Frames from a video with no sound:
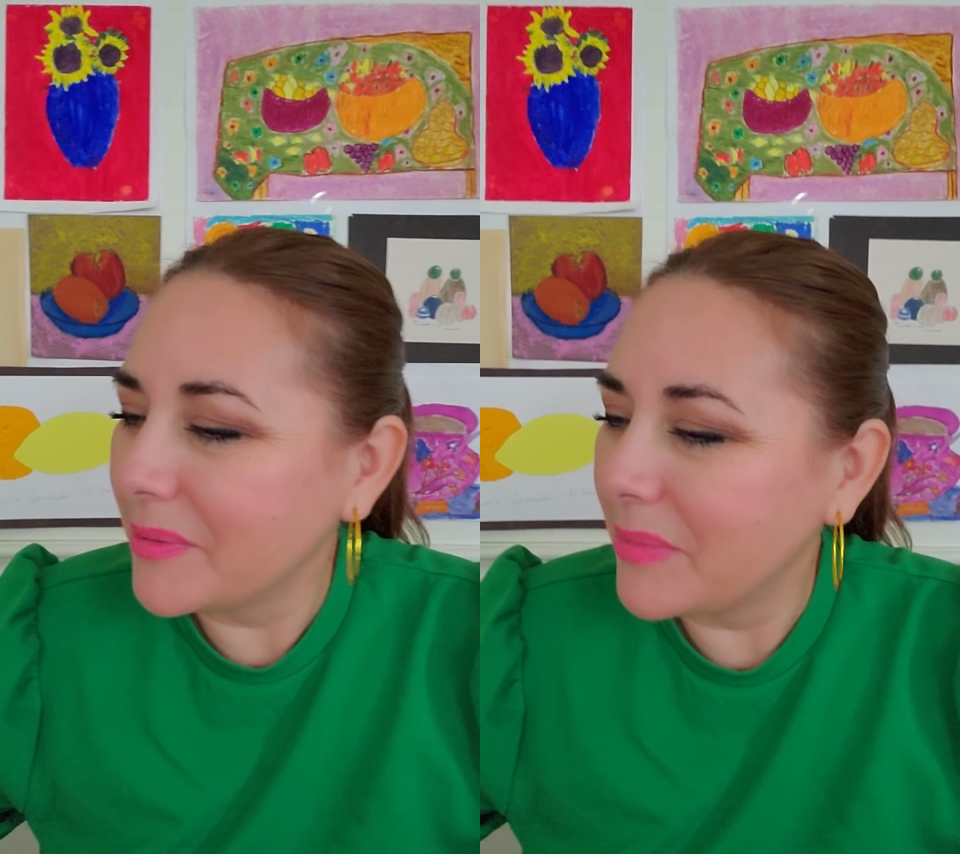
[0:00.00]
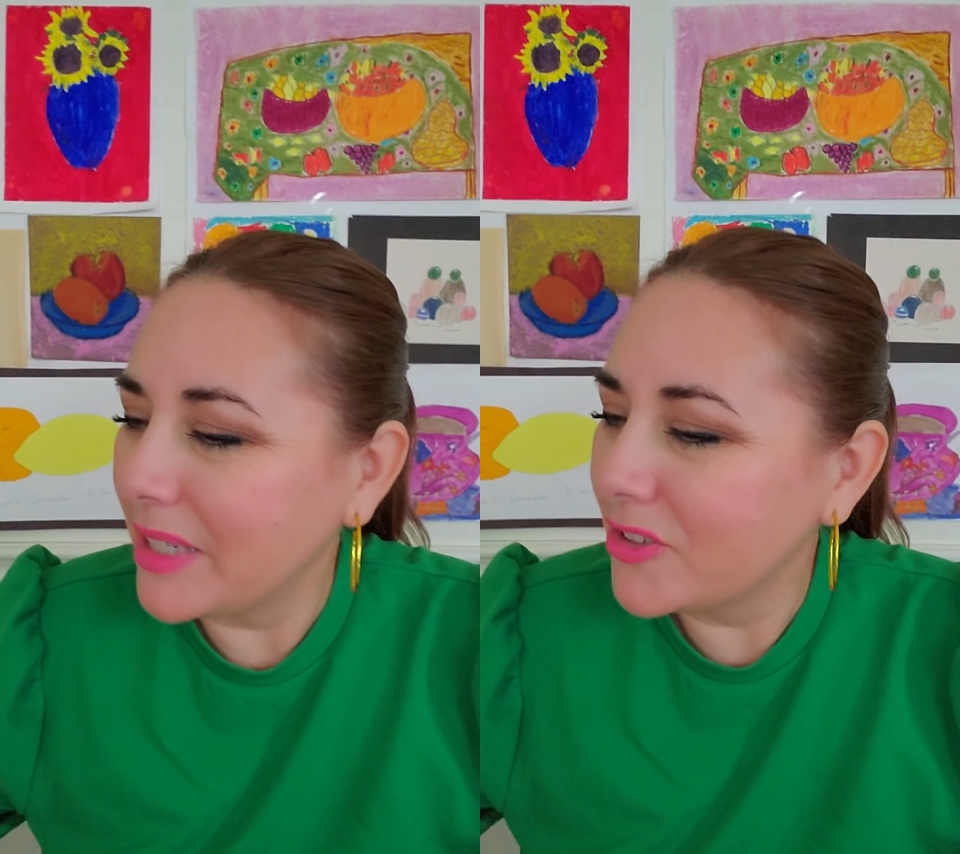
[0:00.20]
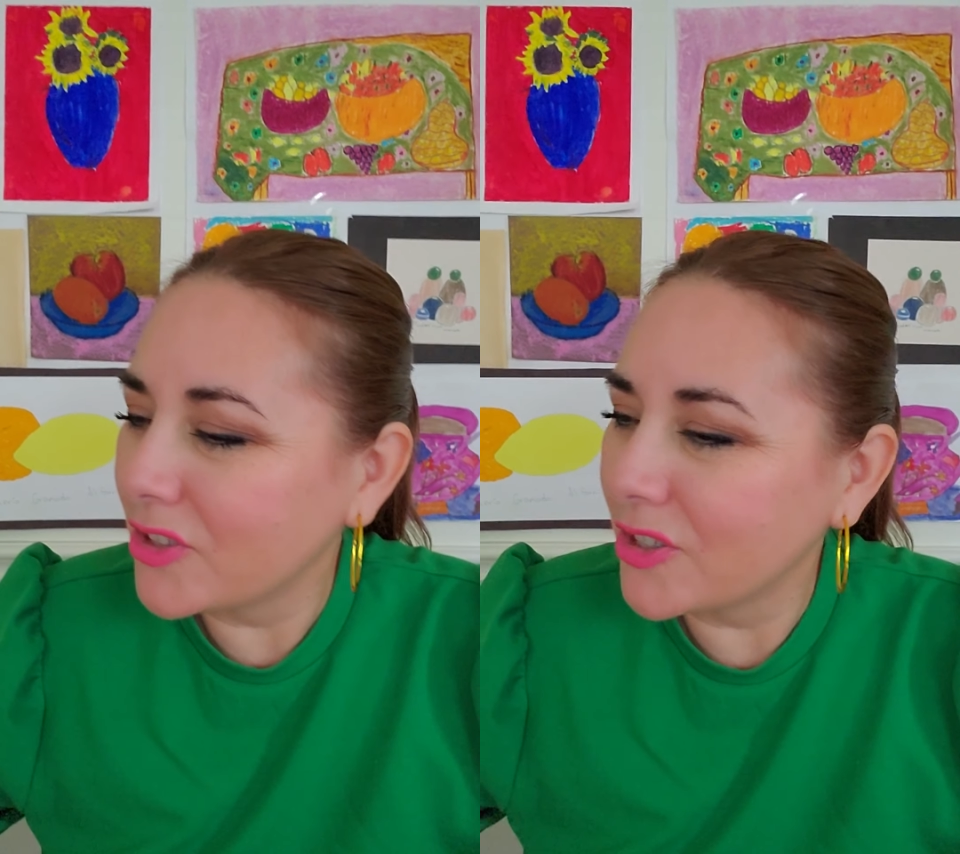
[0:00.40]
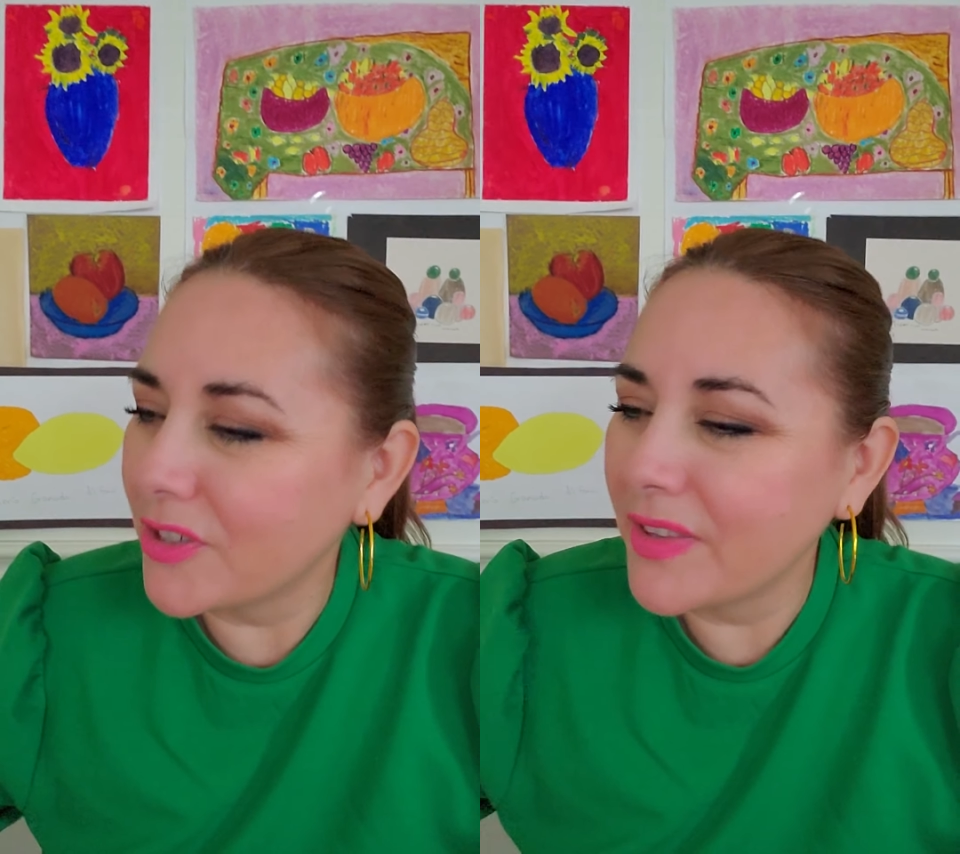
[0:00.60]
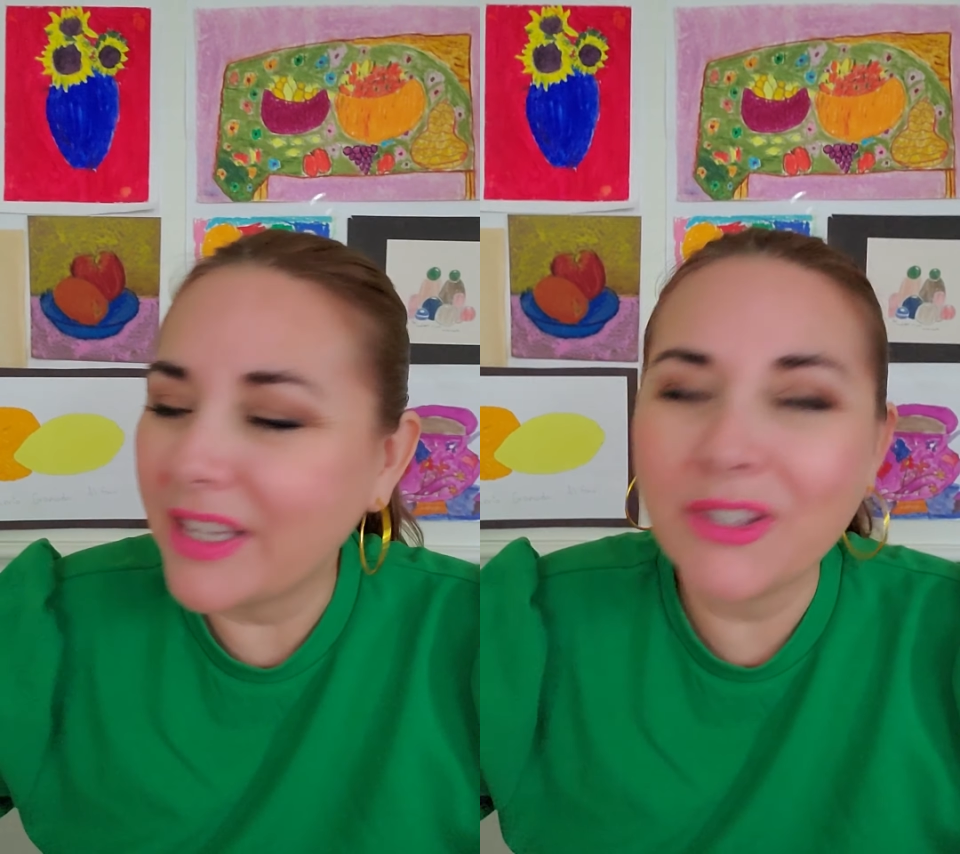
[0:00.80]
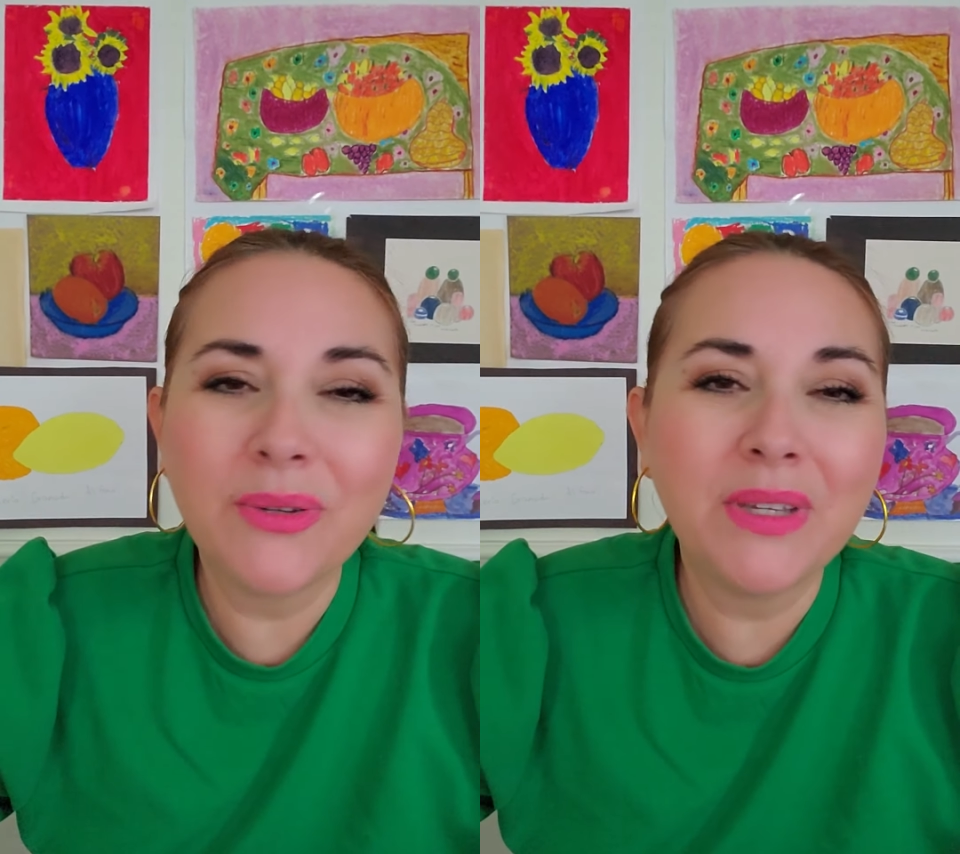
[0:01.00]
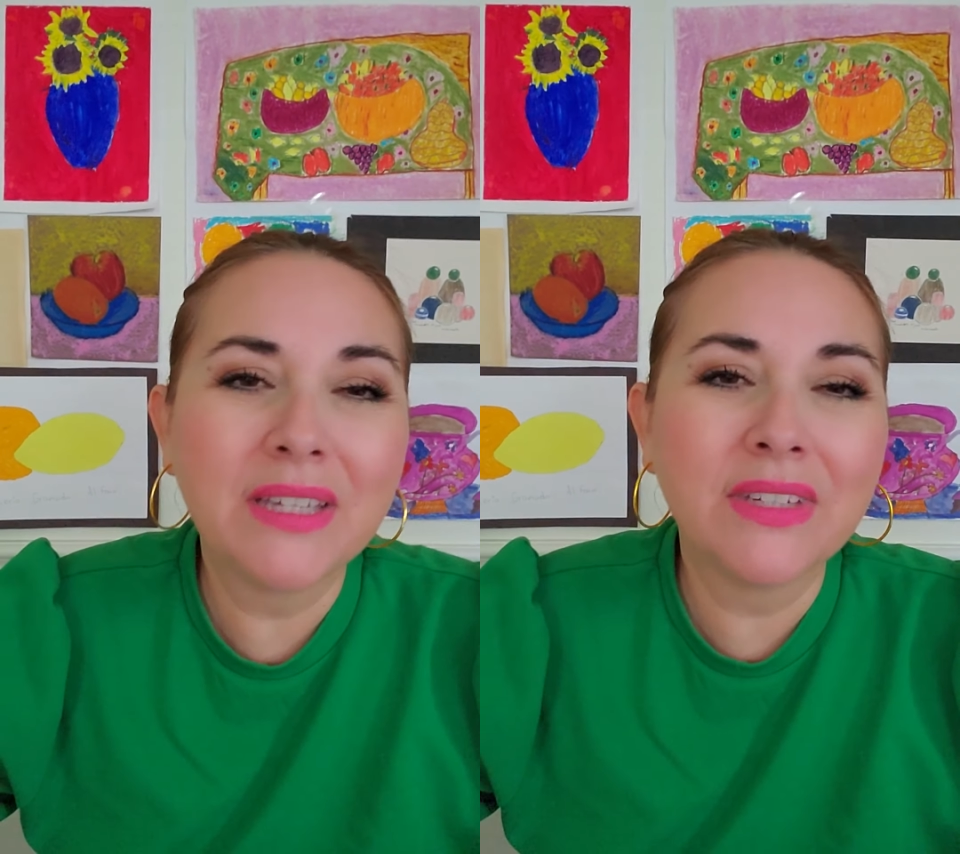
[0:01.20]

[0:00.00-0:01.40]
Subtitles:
make sure that you give